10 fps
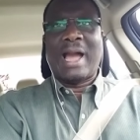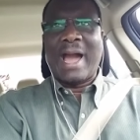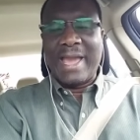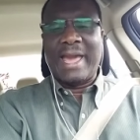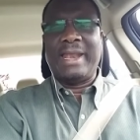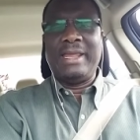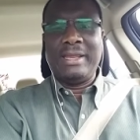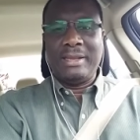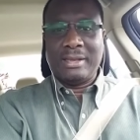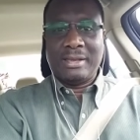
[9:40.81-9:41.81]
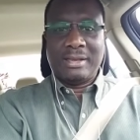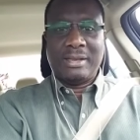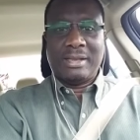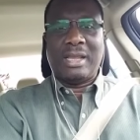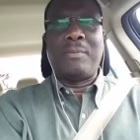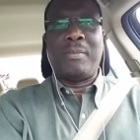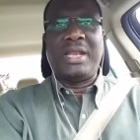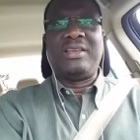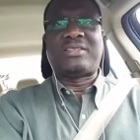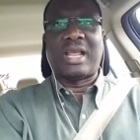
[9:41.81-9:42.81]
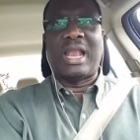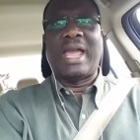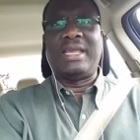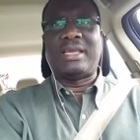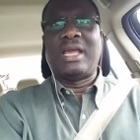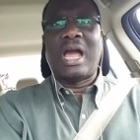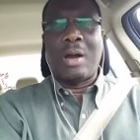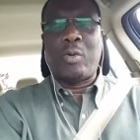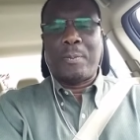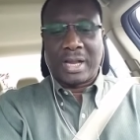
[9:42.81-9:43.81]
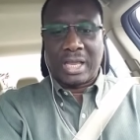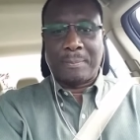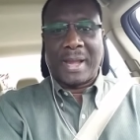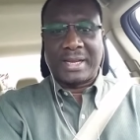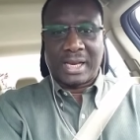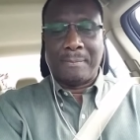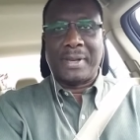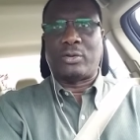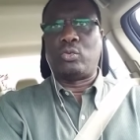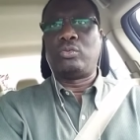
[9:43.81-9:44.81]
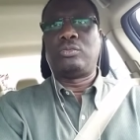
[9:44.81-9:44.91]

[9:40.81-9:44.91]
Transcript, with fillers: hiring a minister like Abubakar Ba Tambadou.